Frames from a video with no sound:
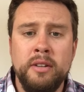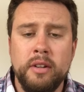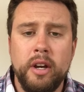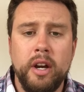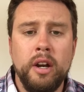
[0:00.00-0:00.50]

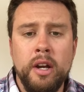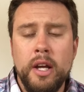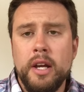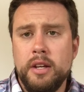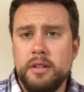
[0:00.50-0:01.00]
into there
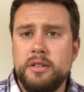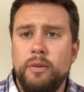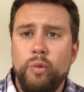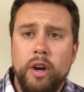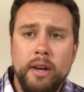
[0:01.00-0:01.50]
in
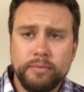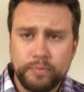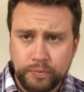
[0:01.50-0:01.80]
some way.